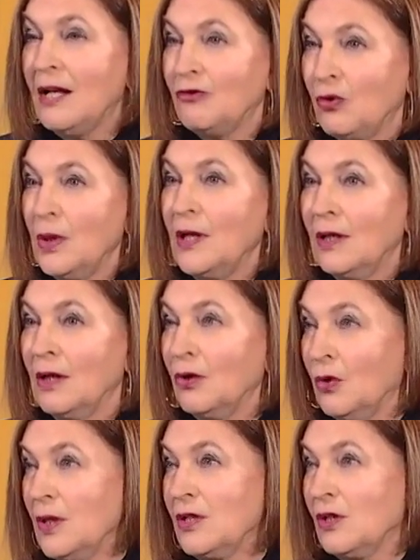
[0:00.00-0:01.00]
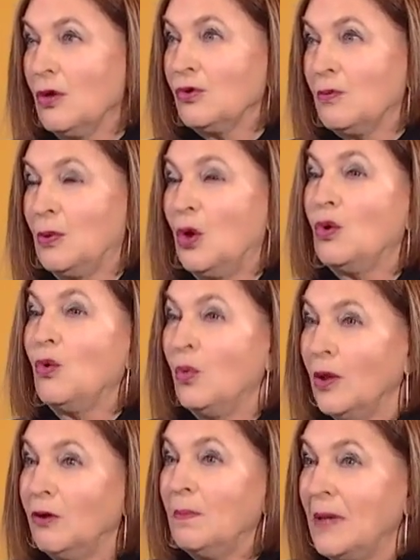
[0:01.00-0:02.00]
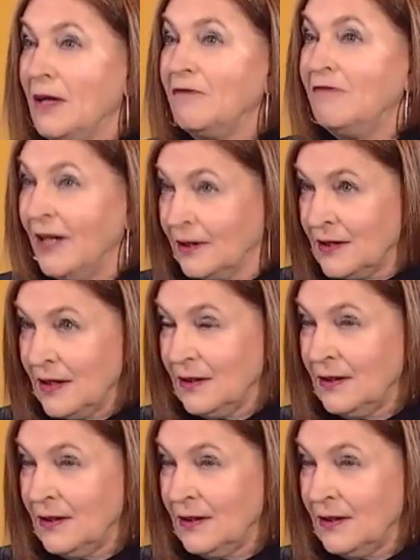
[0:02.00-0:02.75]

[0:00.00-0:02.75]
And if Greece goes broke, we'll be affected.